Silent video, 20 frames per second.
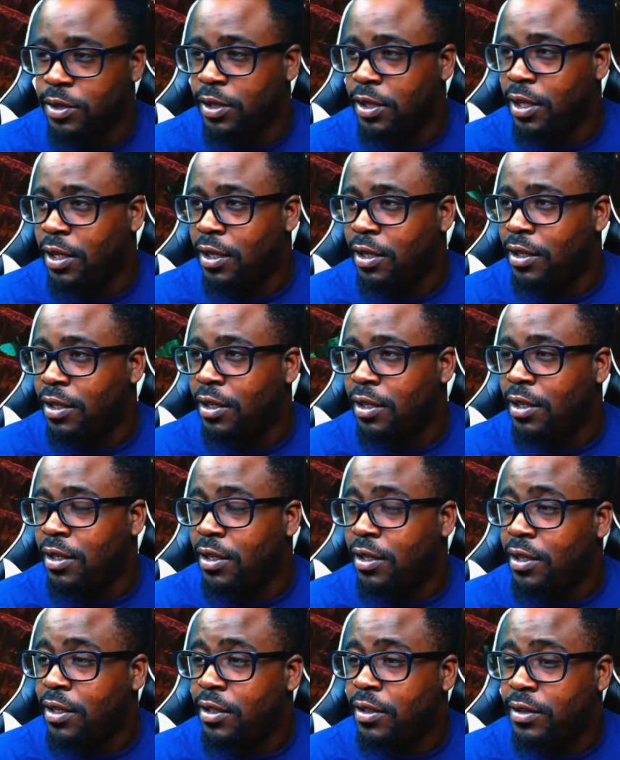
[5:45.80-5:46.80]

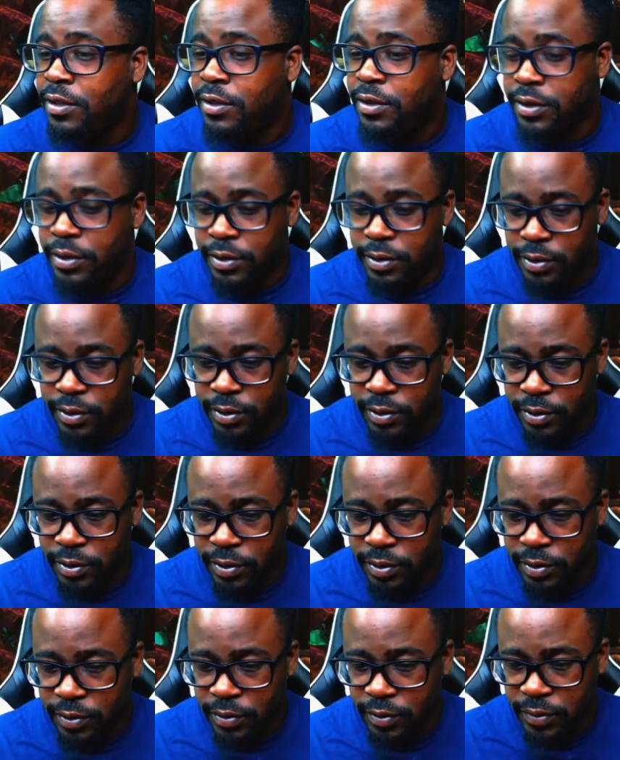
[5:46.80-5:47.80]

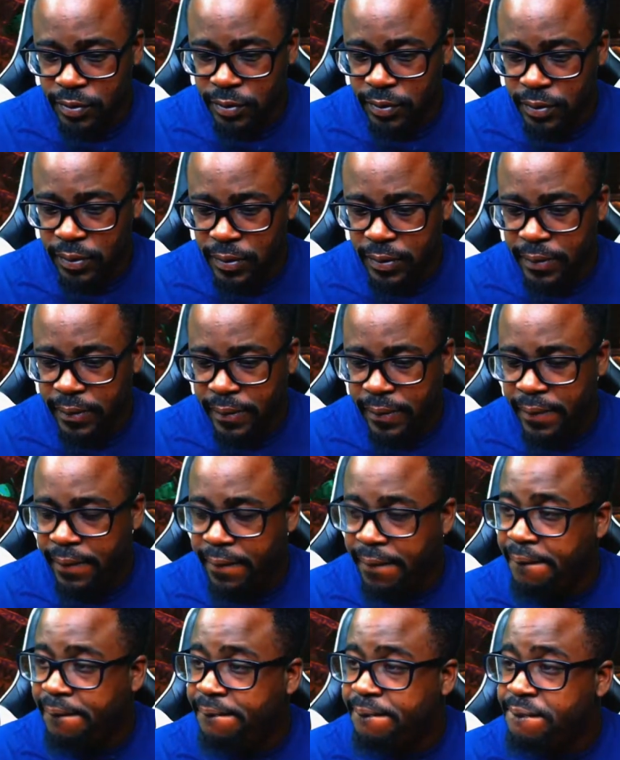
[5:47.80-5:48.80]

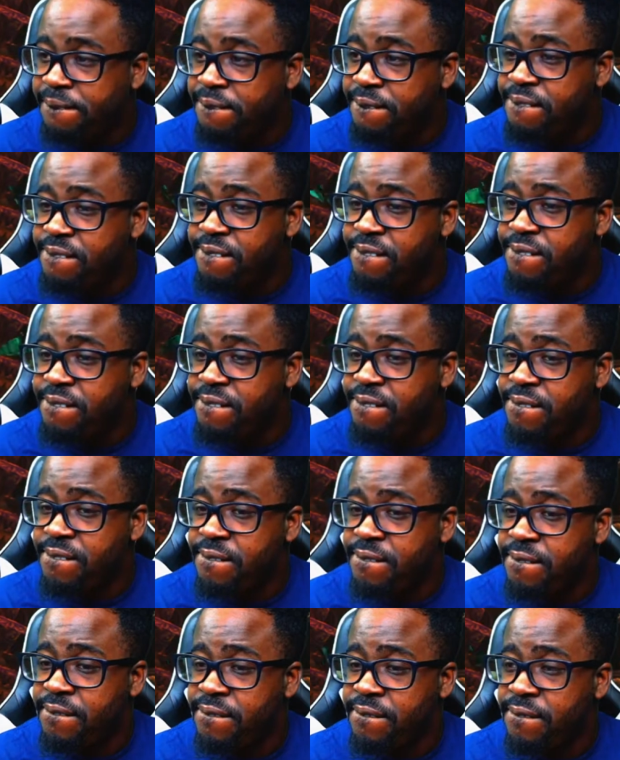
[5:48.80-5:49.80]

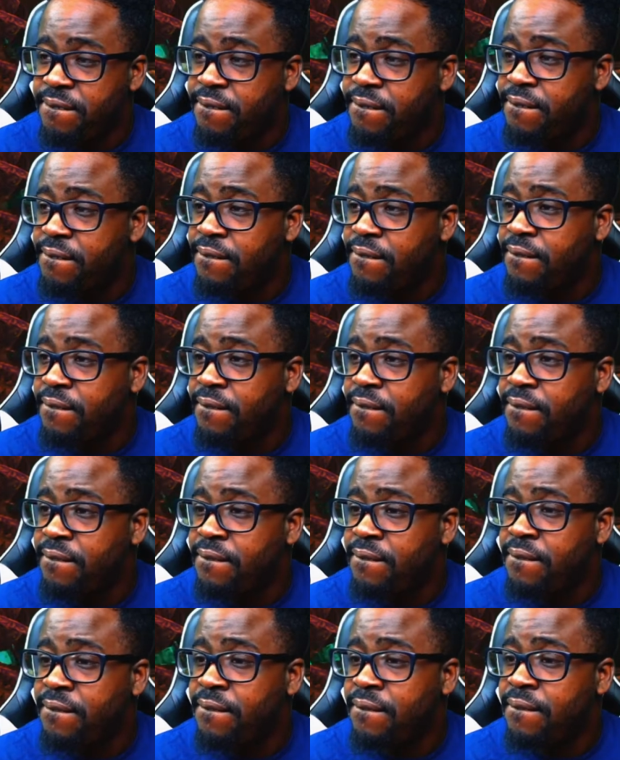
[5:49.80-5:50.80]

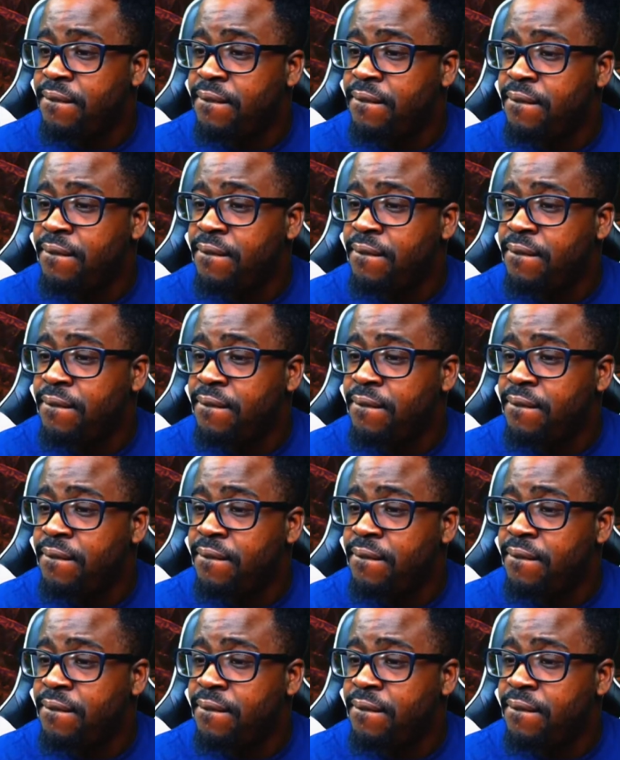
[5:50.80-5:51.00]
(no one is talking)